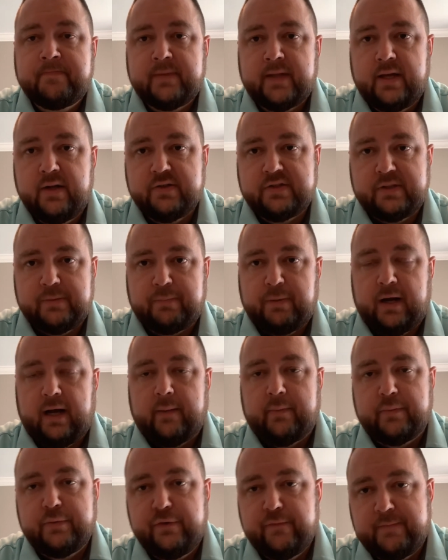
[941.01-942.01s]
Here's the
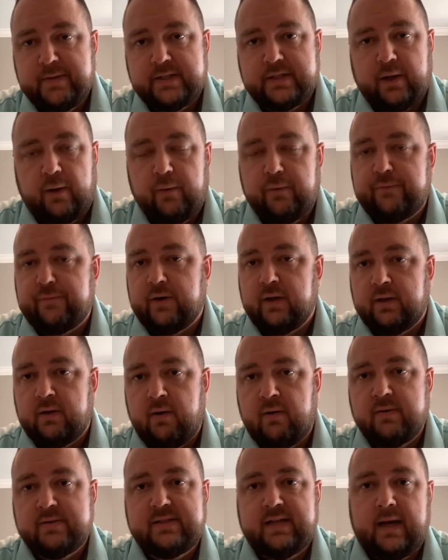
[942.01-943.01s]
problem. You've been told for a
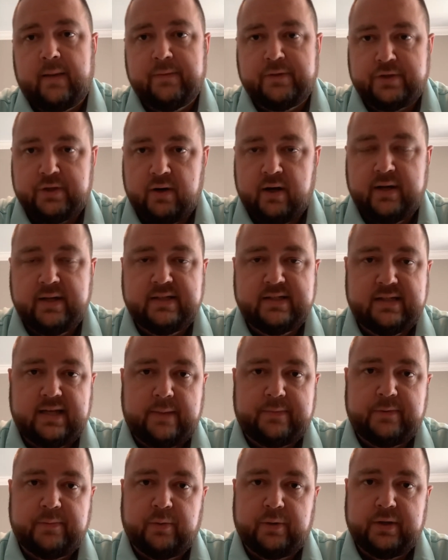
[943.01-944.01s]
long time that you're
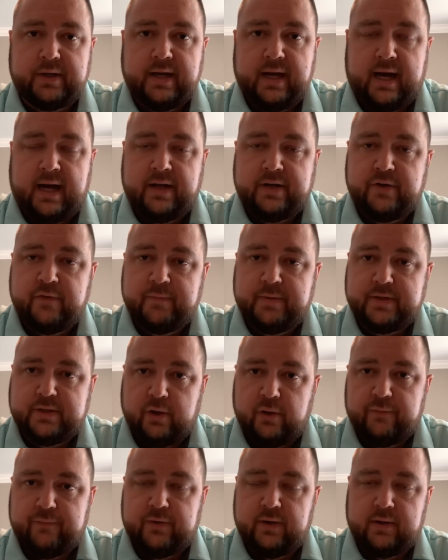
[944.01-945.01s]
unacceptable to God. You've been
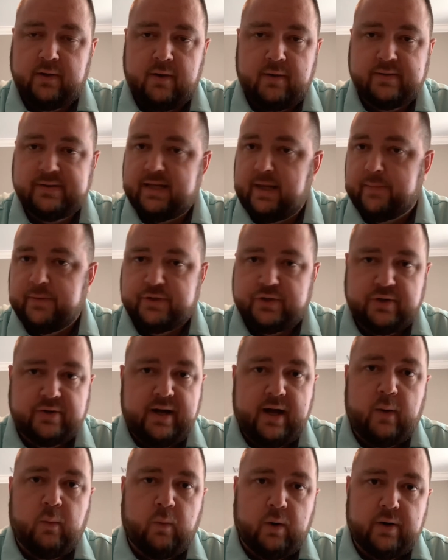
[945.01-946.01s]
told for a long time that you're
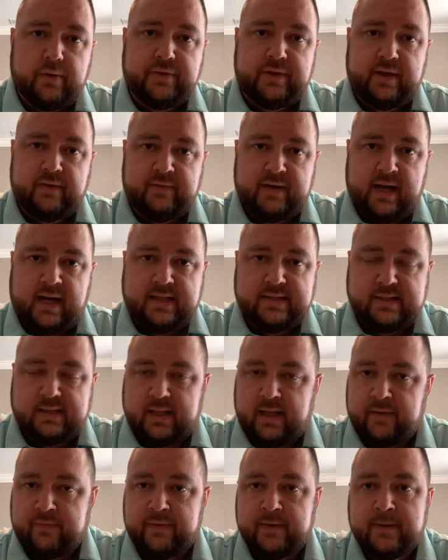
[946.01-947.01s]
not worthy of God's
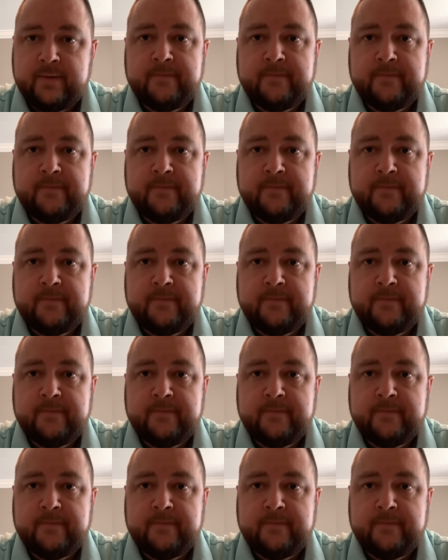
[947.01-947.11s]
love.